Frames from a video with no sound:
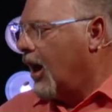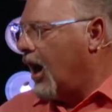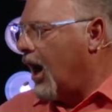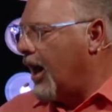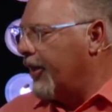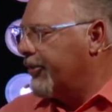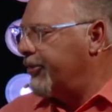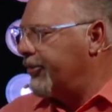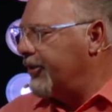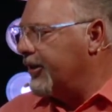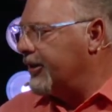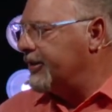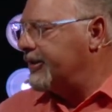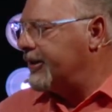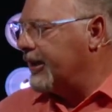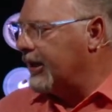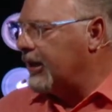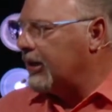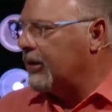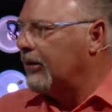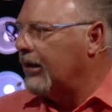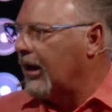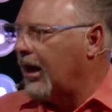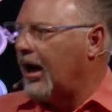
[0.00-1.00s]

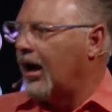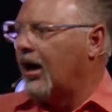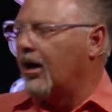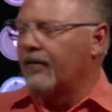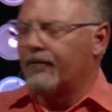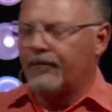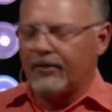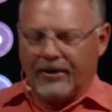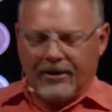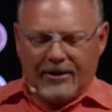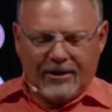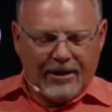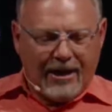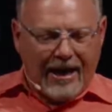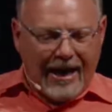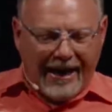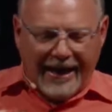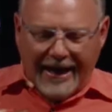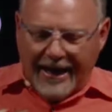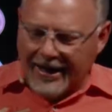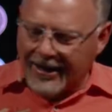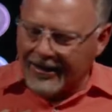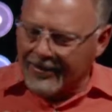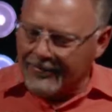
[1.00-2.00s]
authentic love, I
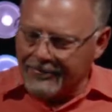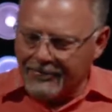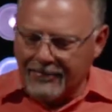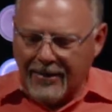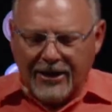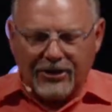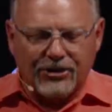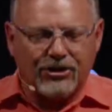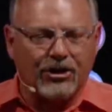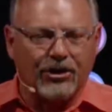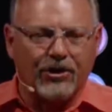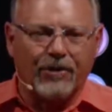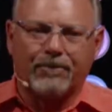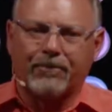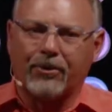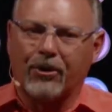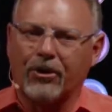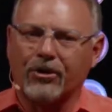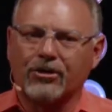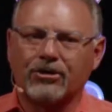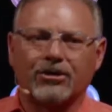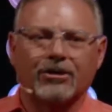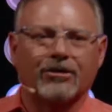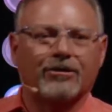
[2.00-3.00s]
got to mention a
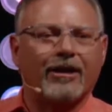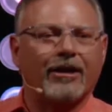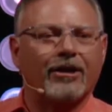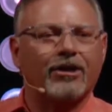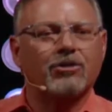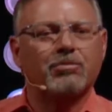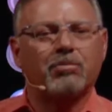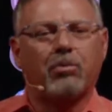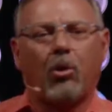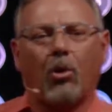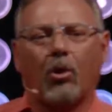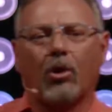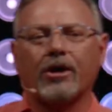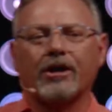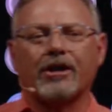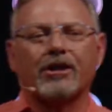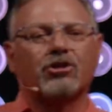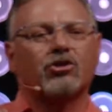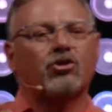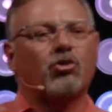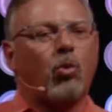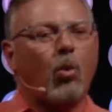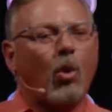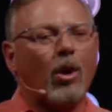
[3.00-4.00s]
person that has poured
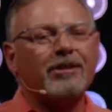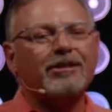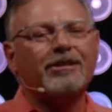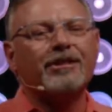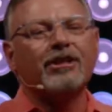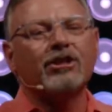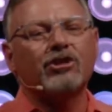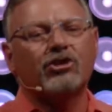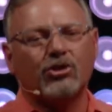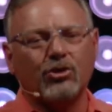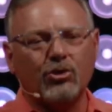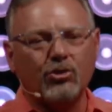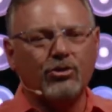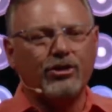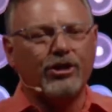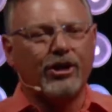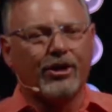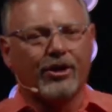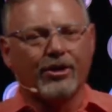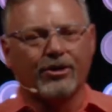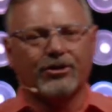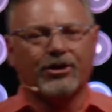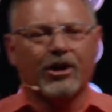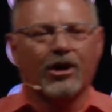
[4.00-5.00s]
in 22
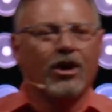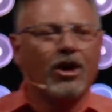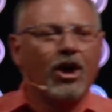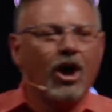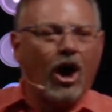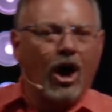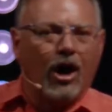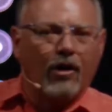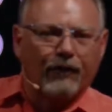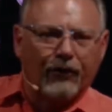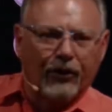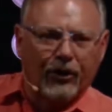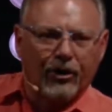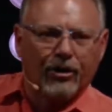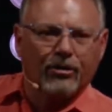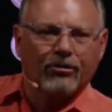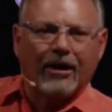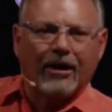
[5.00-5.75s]
years of her